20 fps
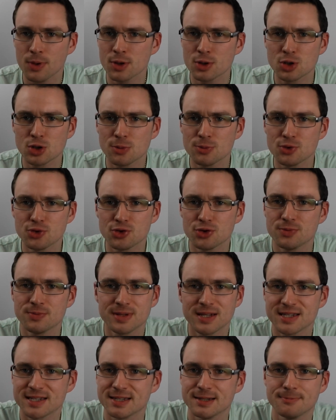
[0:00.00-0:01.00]
Top draw.
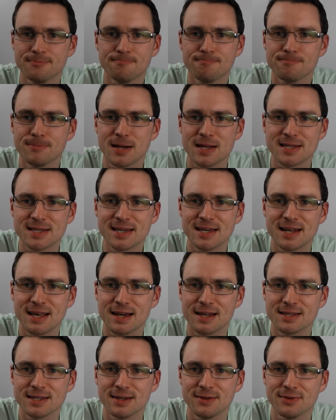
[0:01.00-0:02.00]
That's a 10 out
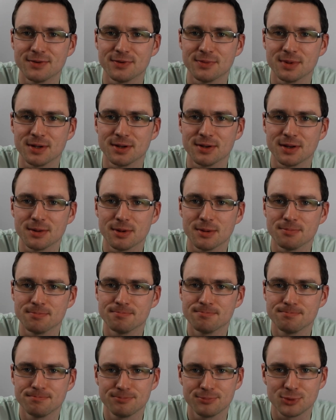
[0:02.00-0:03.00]
of 10 for me on that one.
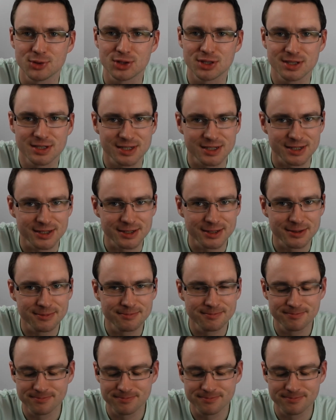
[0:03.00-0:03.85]
Cheers.